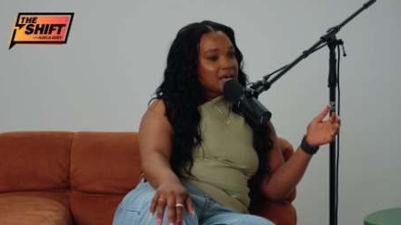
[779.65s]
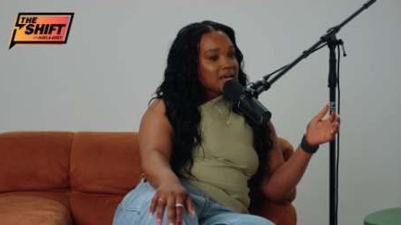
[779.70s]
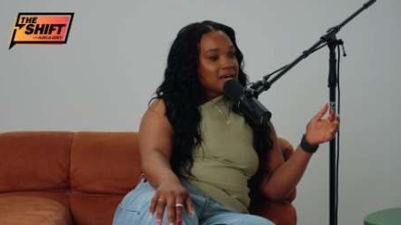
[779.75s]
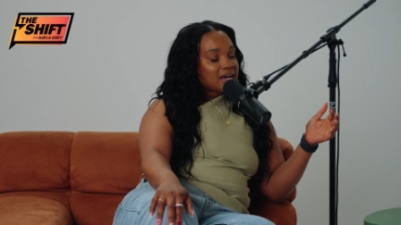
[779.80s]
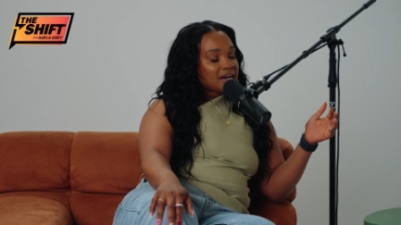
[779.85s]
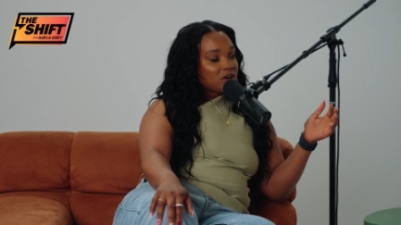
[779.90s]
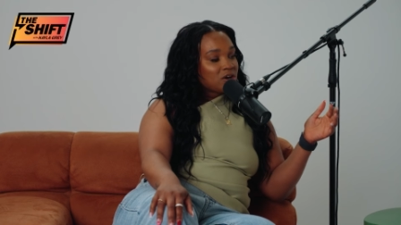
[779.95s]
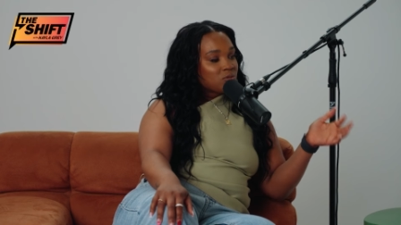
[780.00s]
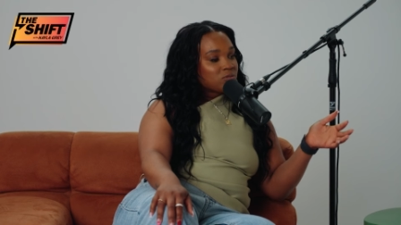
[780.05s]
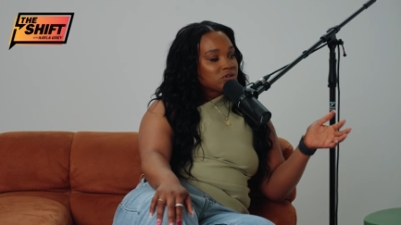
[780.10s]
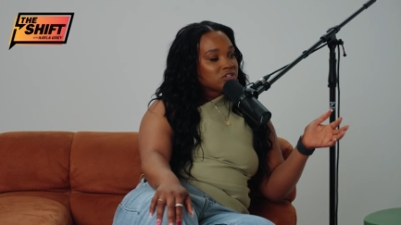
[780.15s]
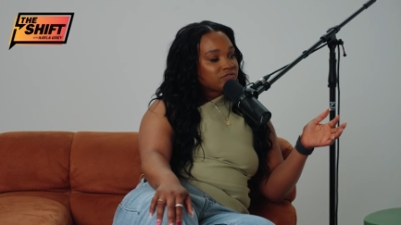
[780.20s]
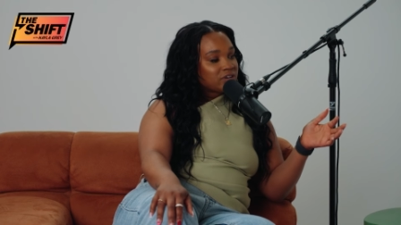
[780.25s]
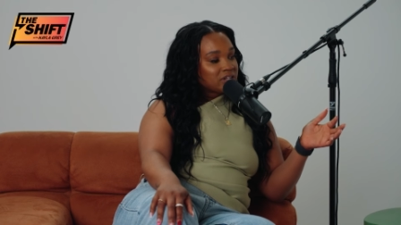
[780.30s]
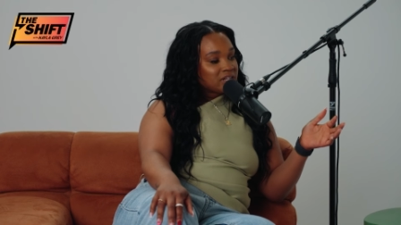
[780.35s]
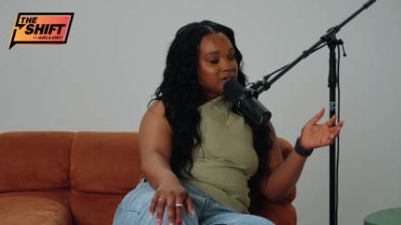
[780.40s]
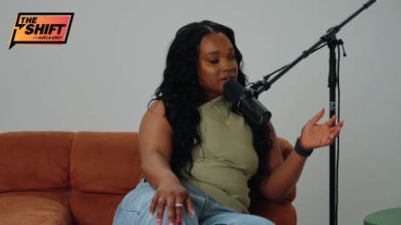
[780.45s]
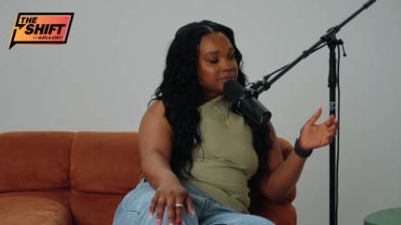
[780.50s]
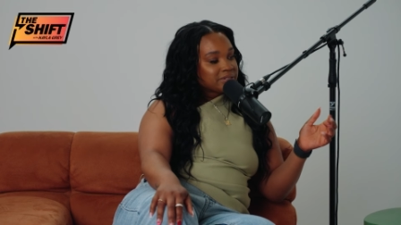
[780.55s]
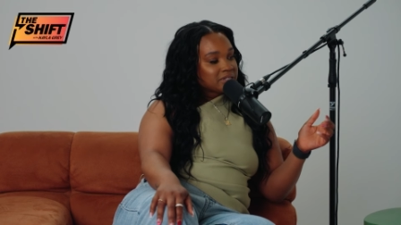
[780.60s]
And I almost felt
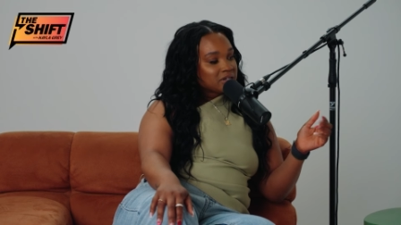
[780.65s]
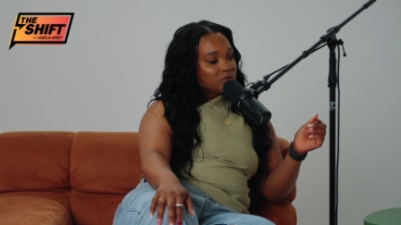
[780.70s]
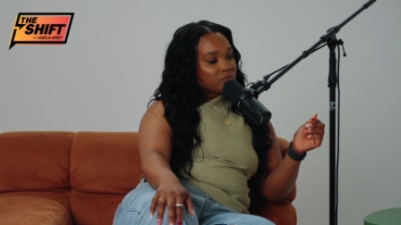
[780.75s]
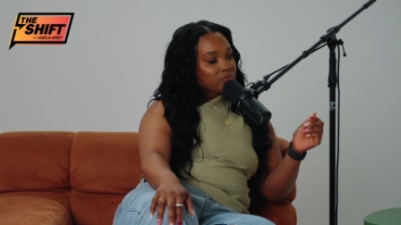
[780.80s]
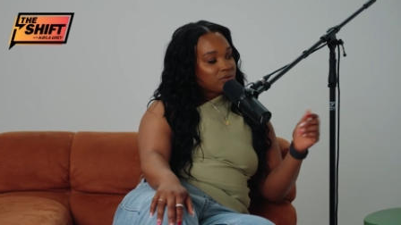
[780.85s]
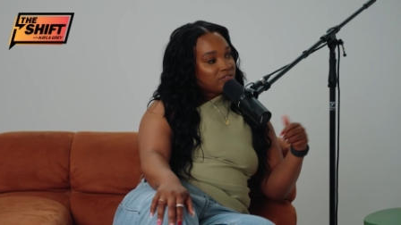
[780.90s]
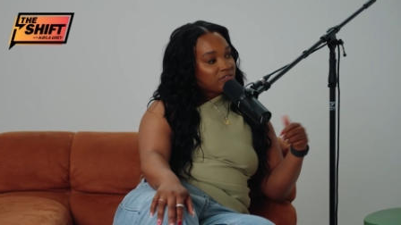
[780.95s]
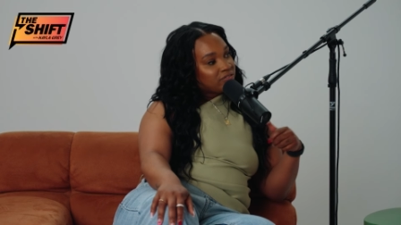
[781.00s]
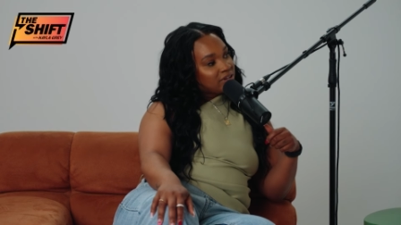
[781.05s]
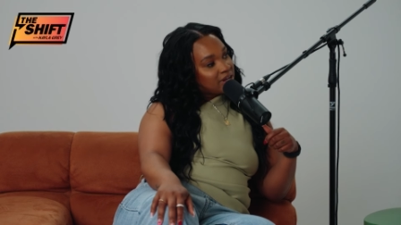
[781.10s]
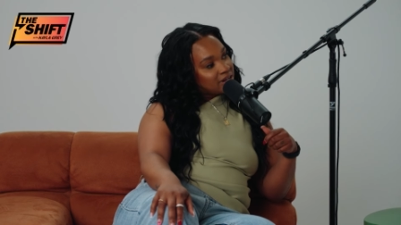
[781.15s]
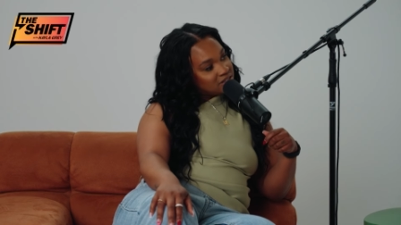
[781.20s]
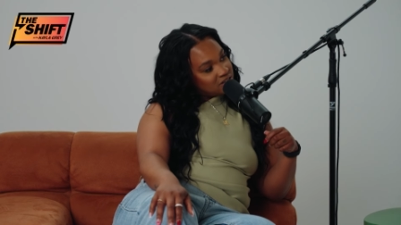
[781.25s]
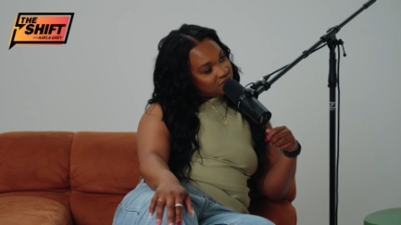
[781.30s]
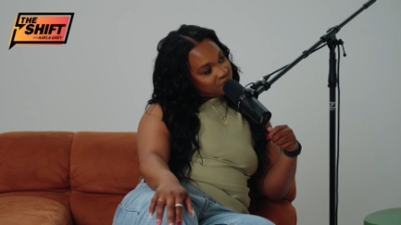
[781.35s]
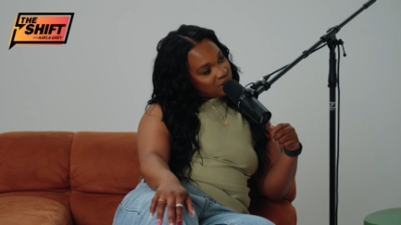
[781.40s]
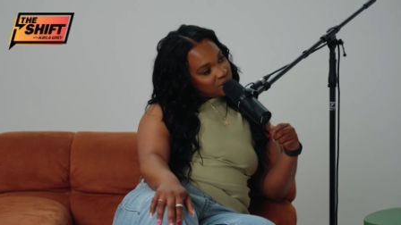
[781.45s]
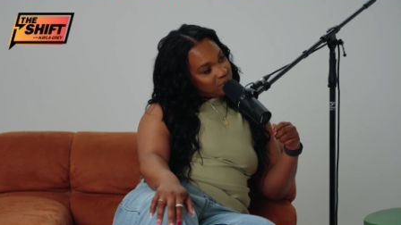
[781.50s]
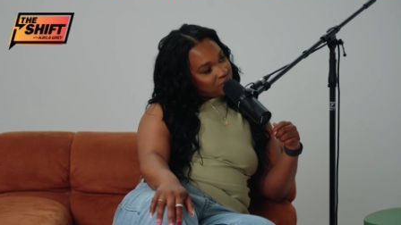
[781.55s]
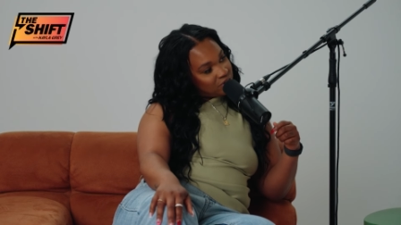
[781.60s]
like it was like a reflex of
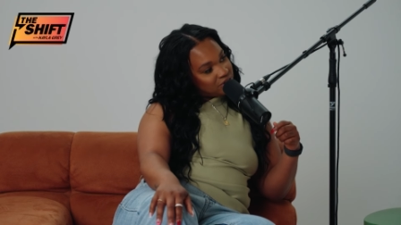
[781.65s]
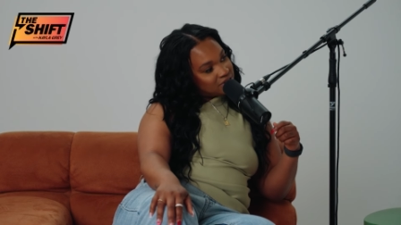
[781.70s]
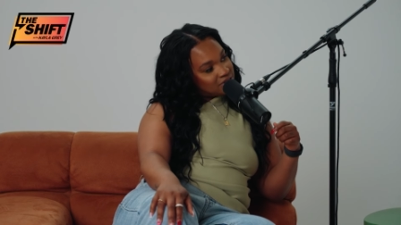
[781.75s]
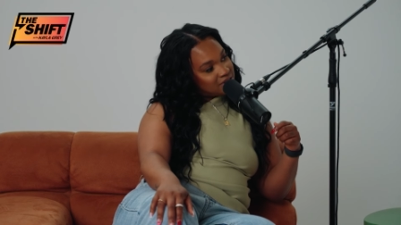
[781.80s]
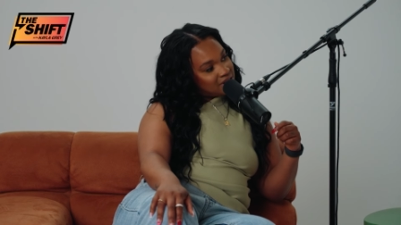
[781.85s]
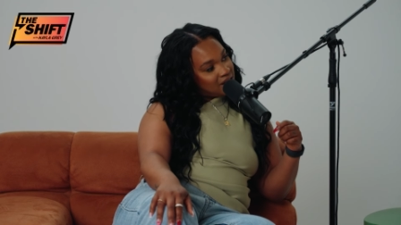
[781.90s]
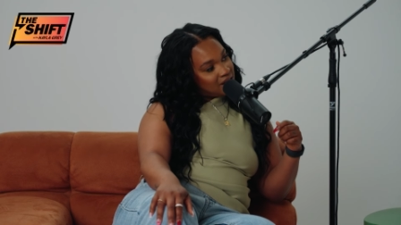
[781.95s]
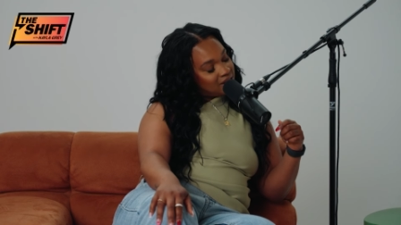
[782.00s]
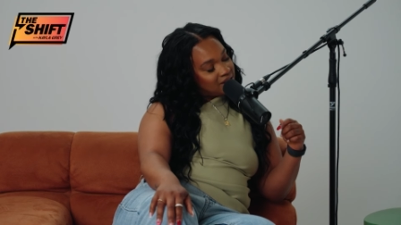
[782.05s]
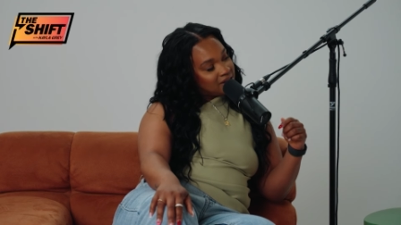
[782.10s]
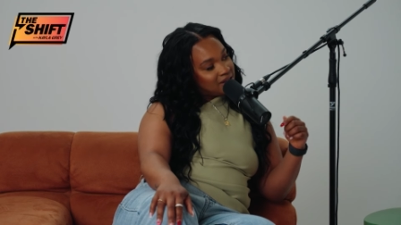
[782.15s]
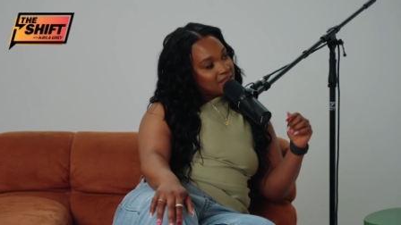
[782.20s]
my personality.